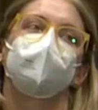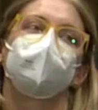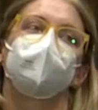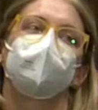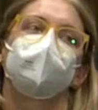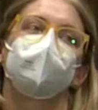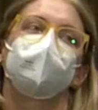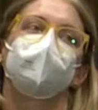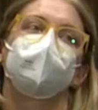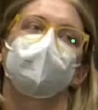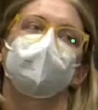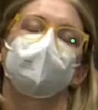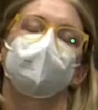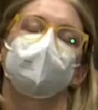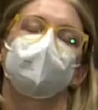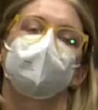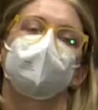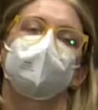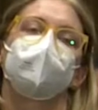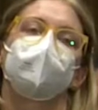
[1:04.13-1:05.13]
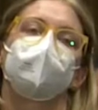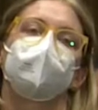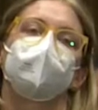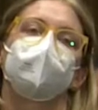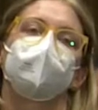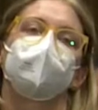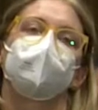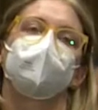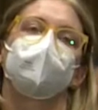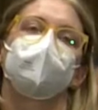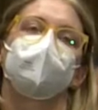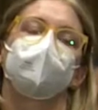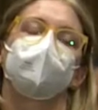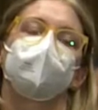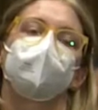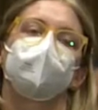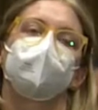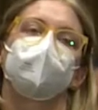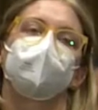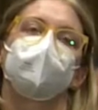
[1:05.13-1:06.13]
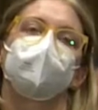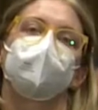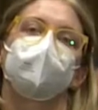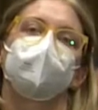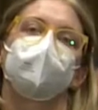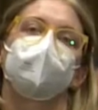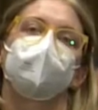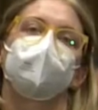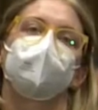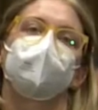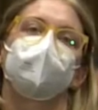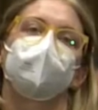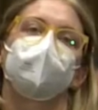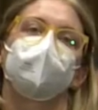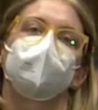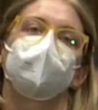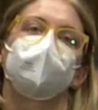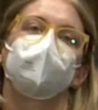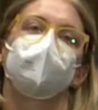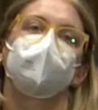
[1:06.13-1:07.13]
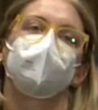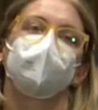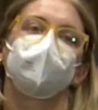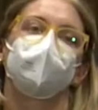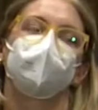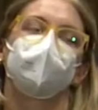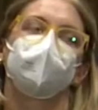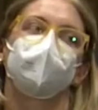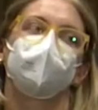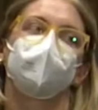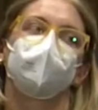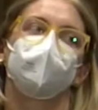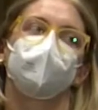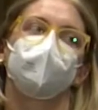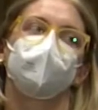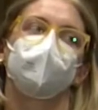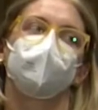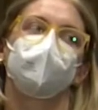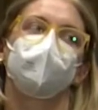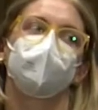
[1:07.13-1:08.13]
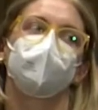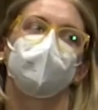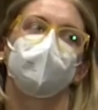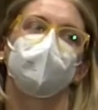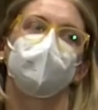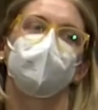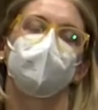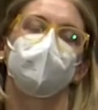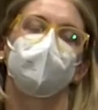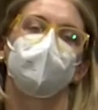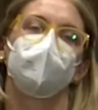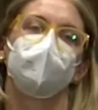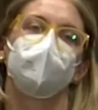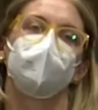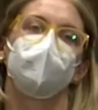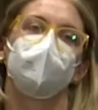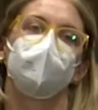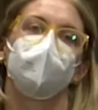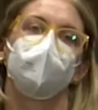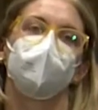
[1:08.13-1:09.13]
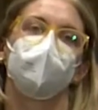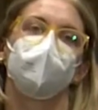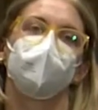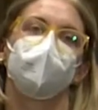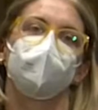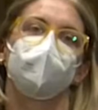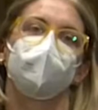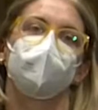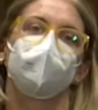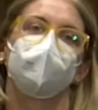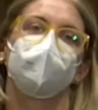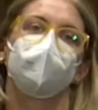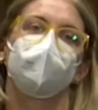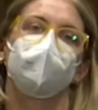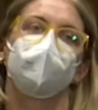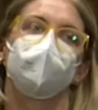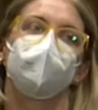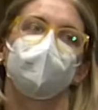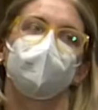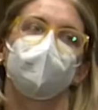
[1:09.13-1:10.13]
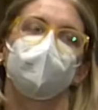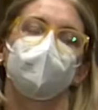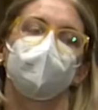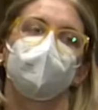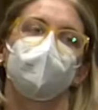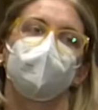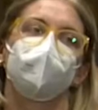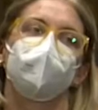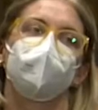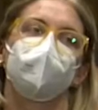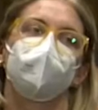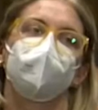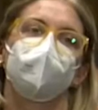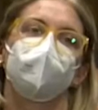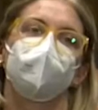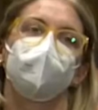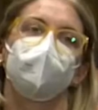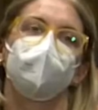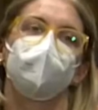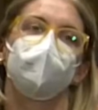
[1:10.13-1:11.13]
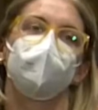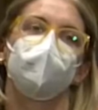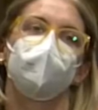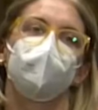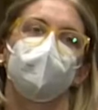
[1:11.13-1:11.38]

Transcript: The person shown says nothing.